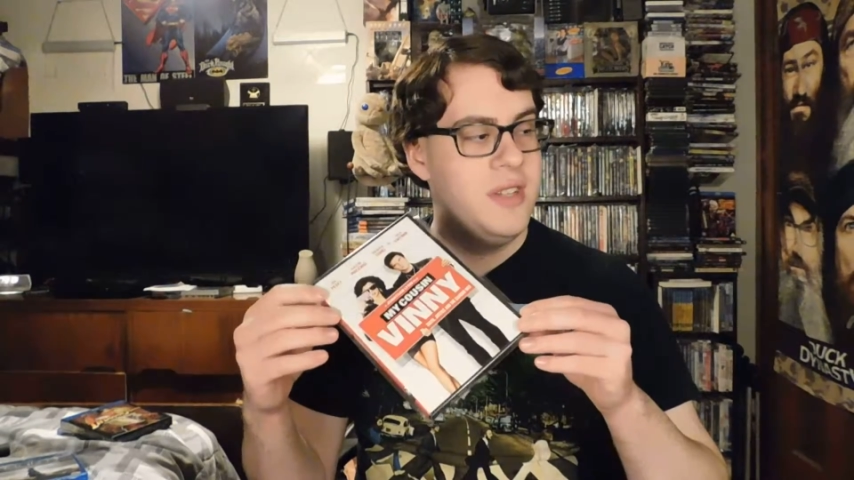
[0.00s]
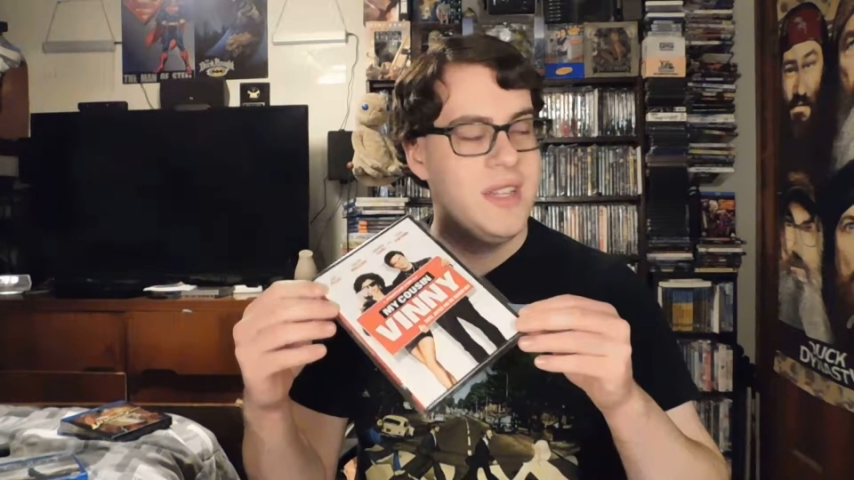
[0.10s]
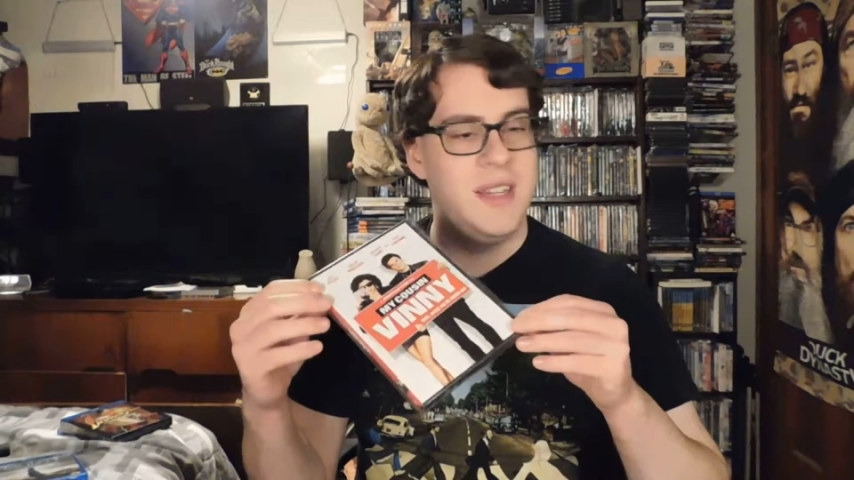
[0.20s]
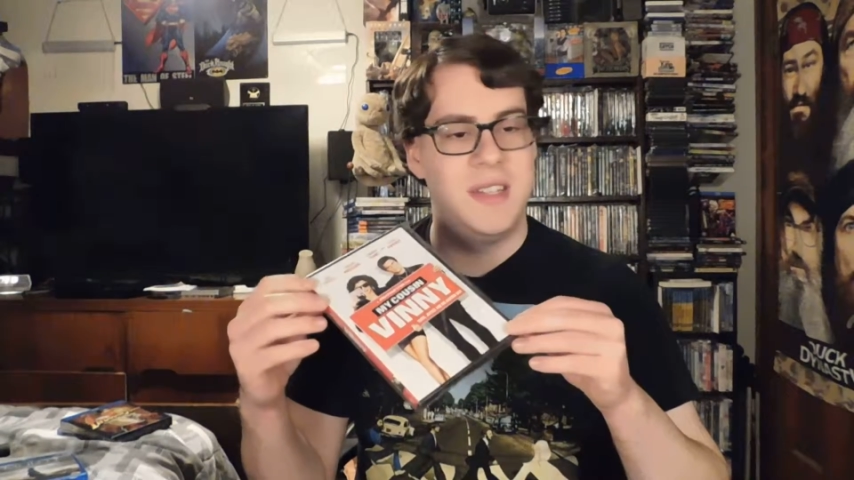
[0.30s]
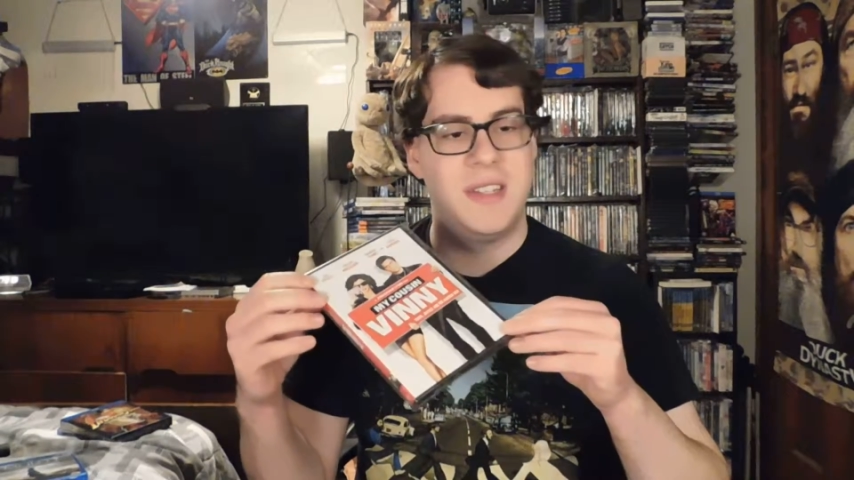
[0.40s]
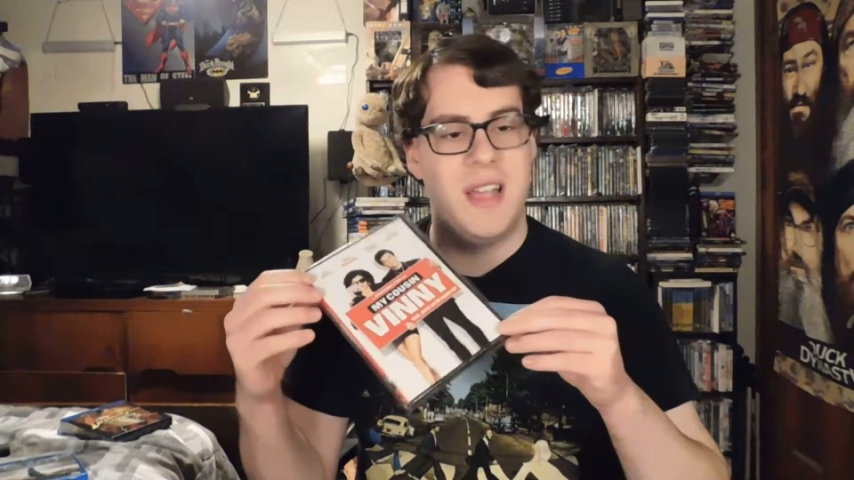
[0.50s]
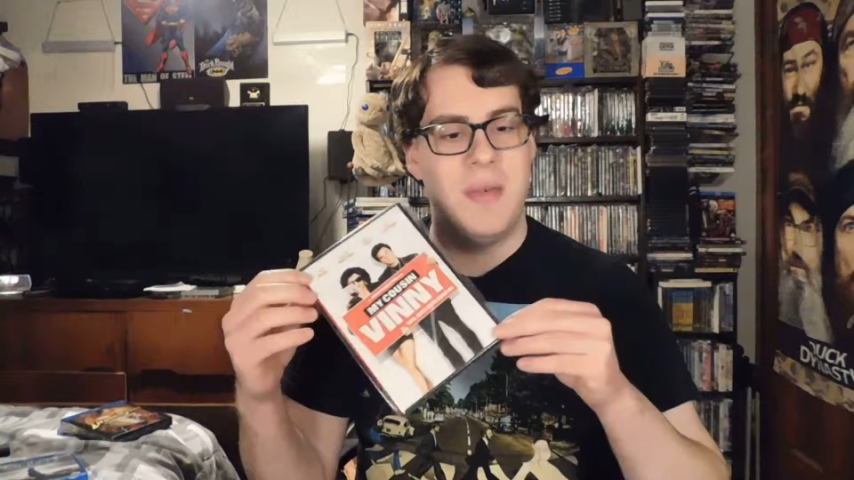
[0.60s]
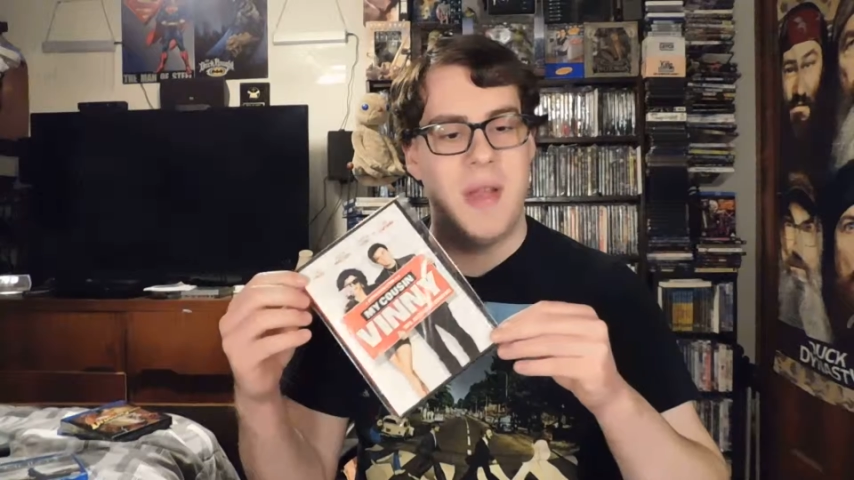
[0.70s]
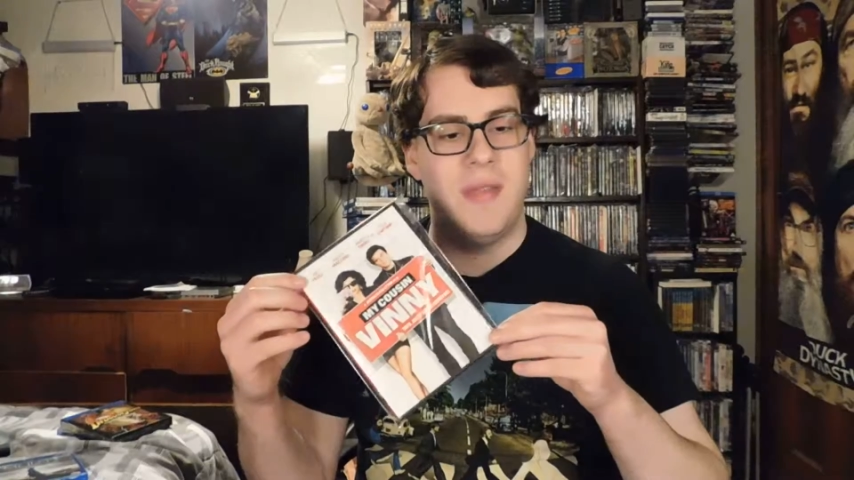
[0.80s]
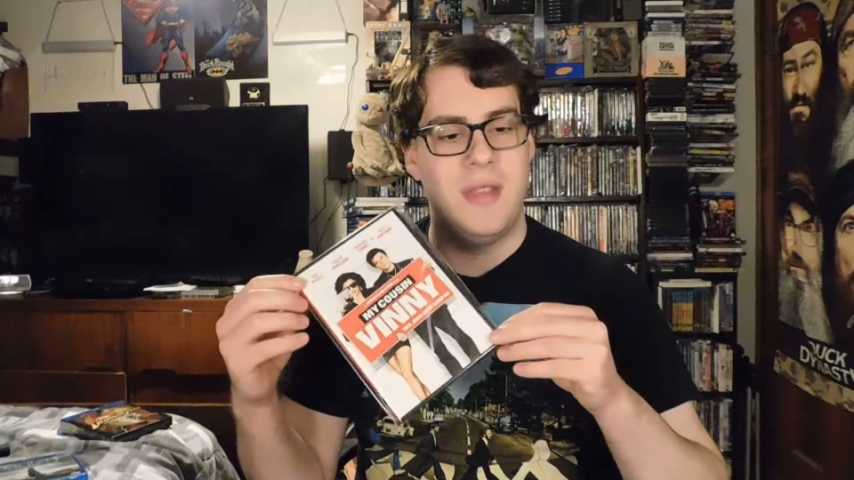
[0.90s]
tend to stay
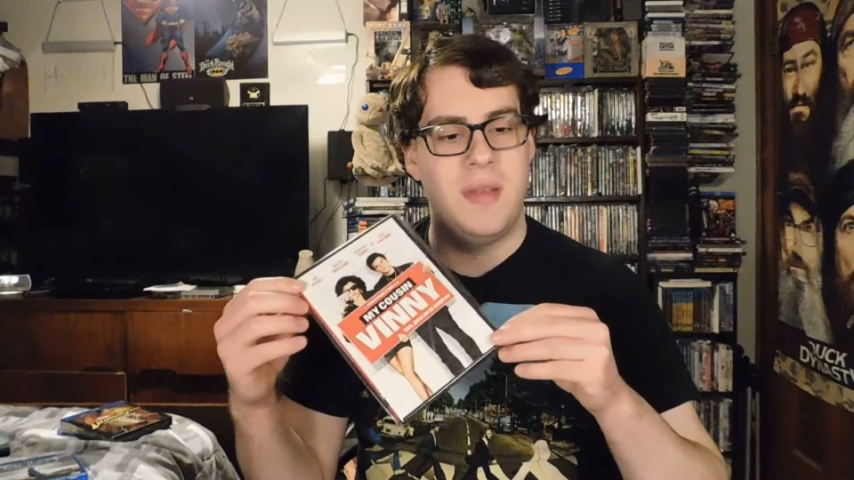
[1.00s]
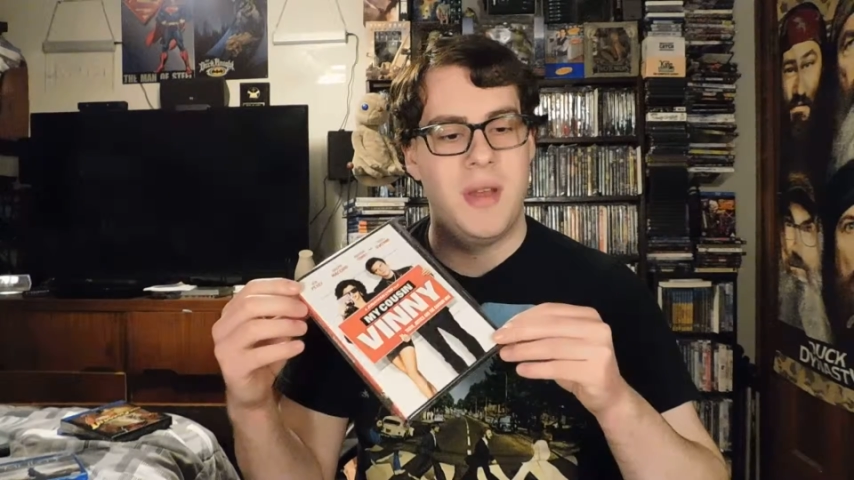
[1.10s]
away from them.